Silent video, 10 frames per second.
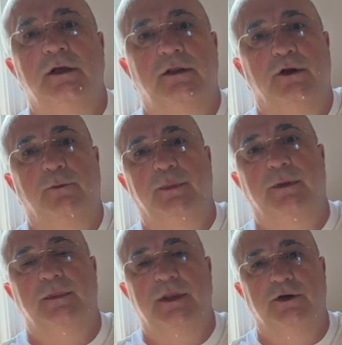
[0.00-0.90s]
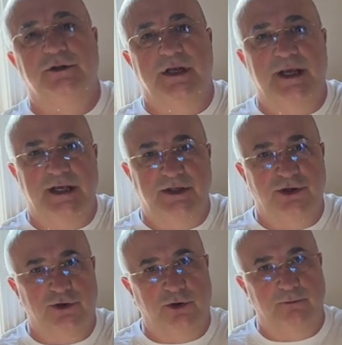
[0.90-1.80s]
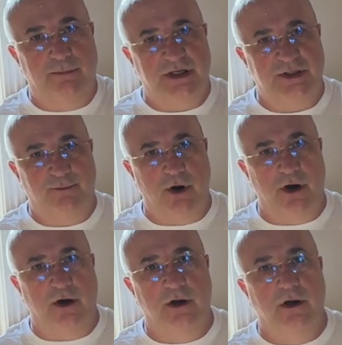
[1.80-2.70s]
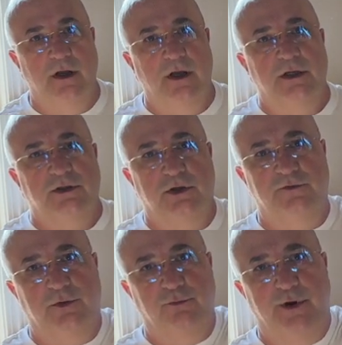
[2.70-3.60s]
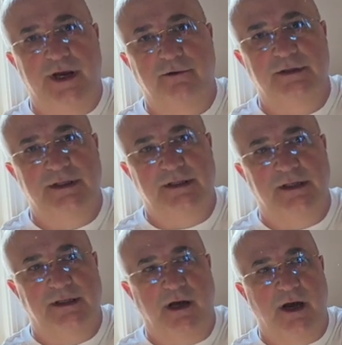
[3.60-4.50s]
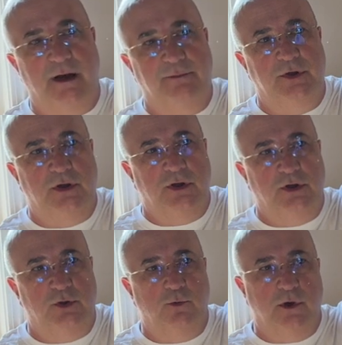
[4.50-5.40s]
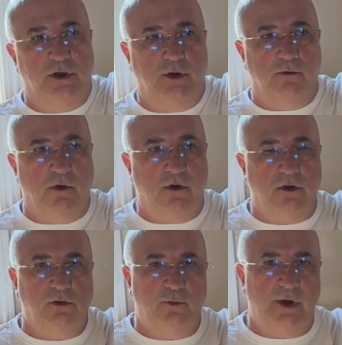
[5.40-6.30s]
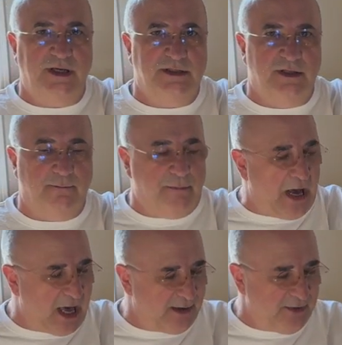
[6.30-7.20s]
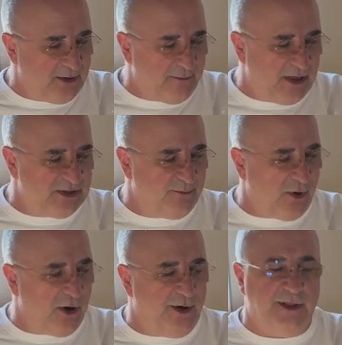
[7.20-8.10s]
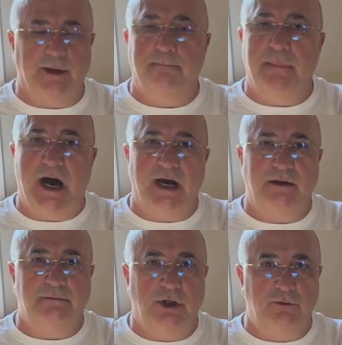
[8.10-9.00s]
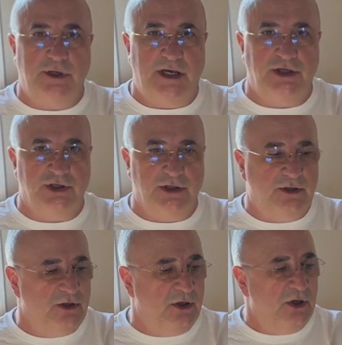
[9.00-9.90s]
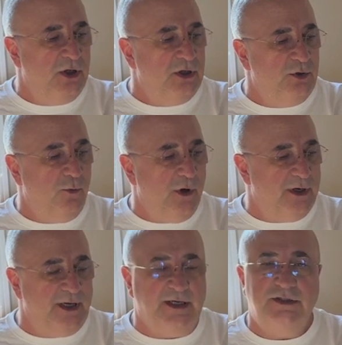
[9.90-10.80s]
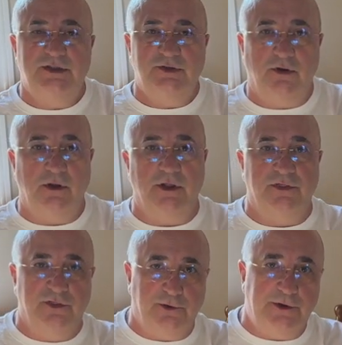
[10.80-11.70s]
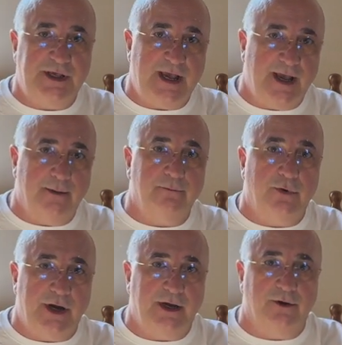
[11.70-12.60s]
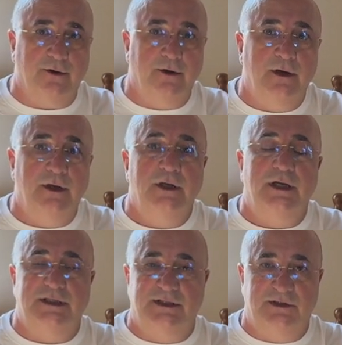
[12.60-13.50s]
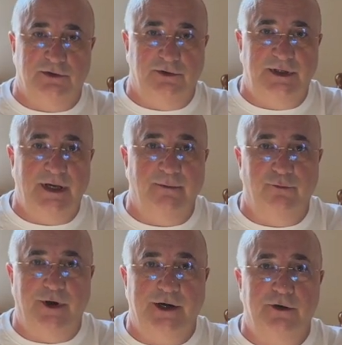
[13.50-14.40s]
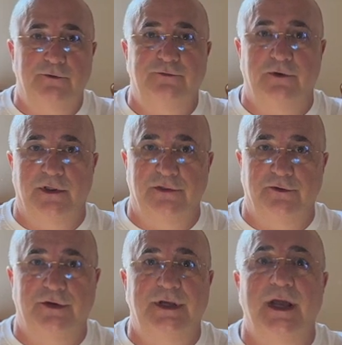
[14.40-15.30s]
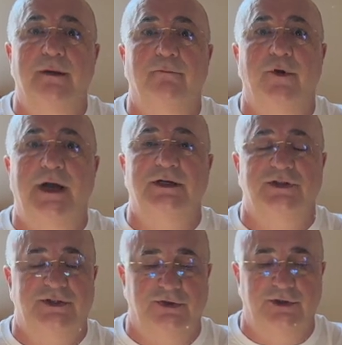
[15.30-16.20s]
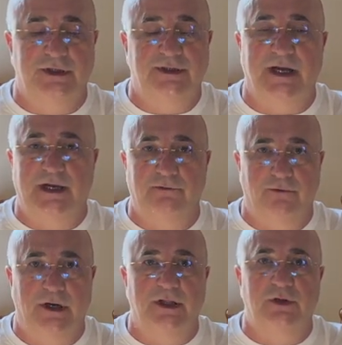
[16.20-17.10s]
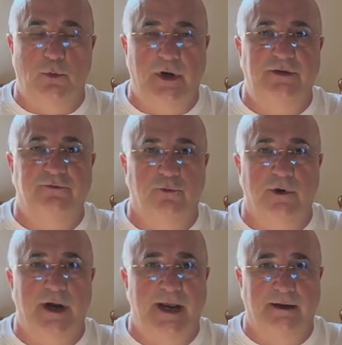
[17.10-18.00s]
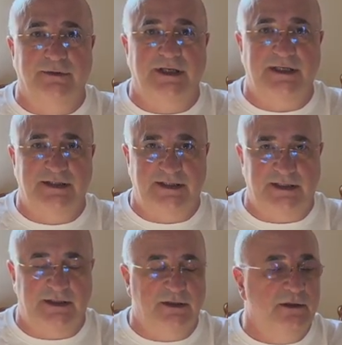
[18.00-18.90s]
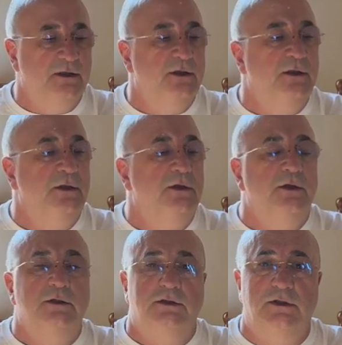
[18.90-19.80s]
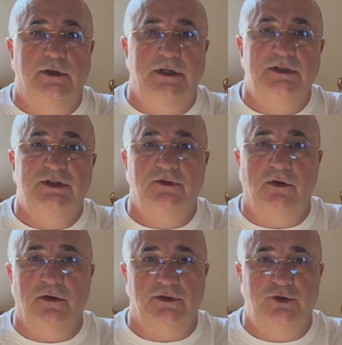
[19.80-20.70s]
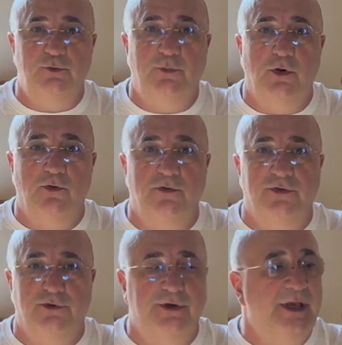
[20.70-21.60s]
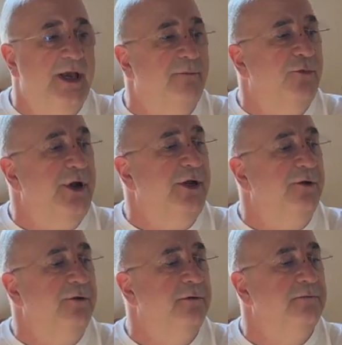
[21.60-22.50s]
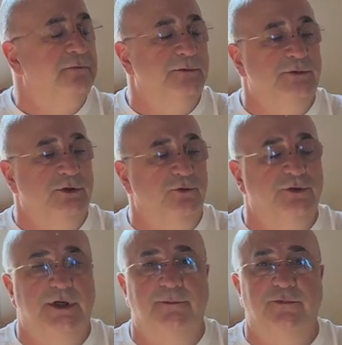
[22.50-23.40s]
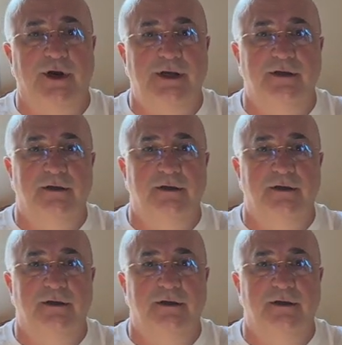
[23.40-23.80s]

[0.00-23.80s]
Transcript: There, there's an internal bus bar. So if the breaker is at the top, you want to go all the way to the bottom of the bus bar, and in the bottom location, you want to install a thirty amp breaker. It's a thirty amp breaker for a thirty amp branch circuit that can run at twenty-four amps A C. So you install a two pole thirty amp breaker, and hold it upright.